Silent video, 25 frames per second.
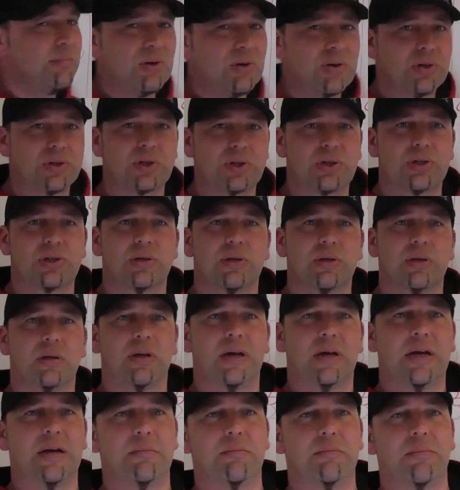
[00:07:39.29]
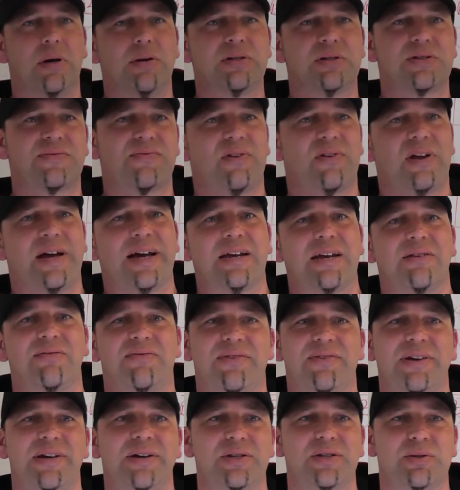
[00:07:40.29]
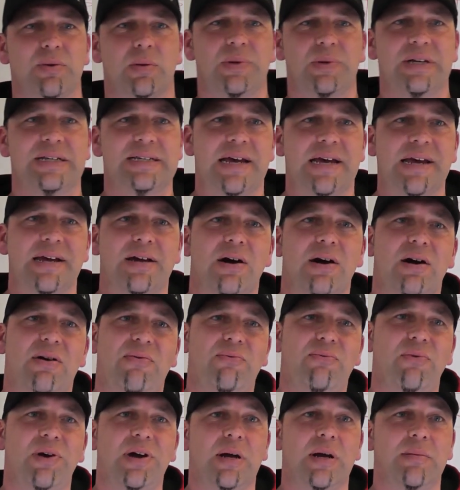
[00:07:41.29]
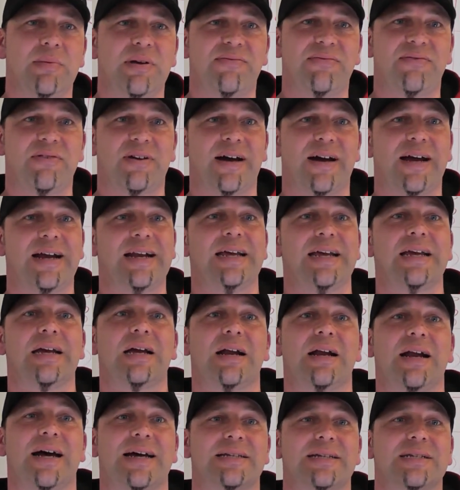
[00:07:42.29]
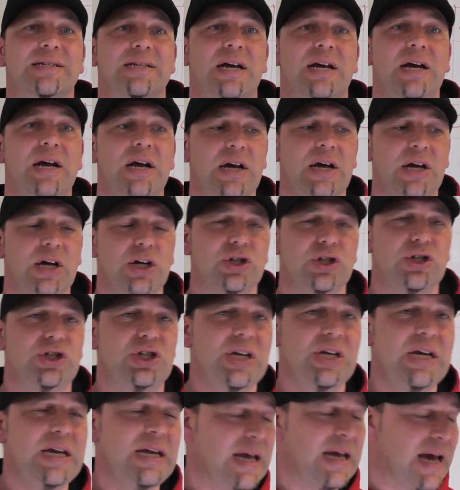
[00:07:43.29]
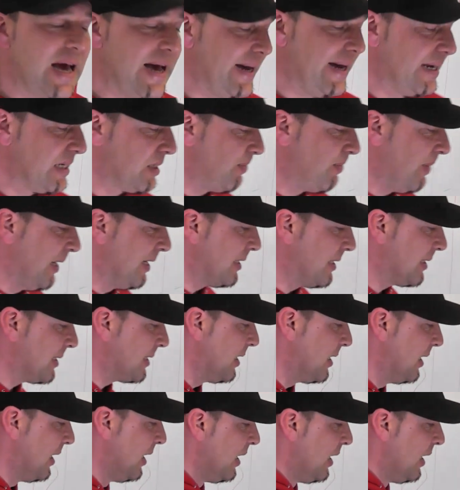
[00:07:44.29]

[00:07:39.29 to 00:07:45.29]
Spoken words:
much in most flying fields when we take off, we're going to be flying in Class G airspace.